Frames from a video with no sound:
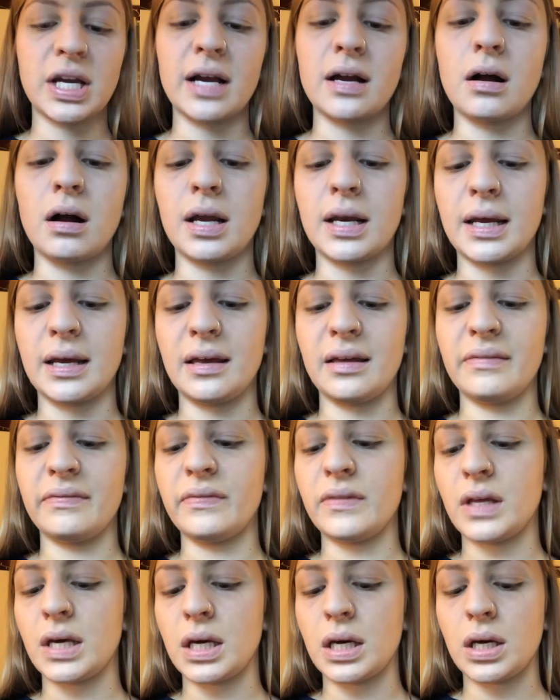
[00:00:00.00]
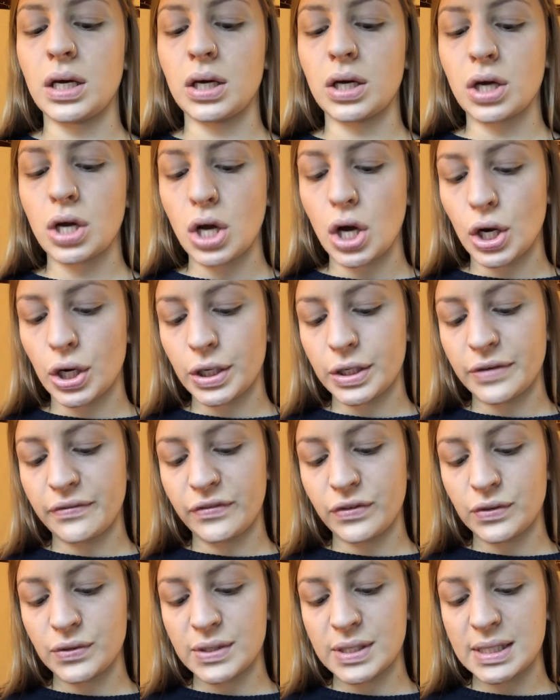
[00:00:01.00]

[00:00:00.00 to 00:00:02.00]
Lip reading: I got it in the Carnival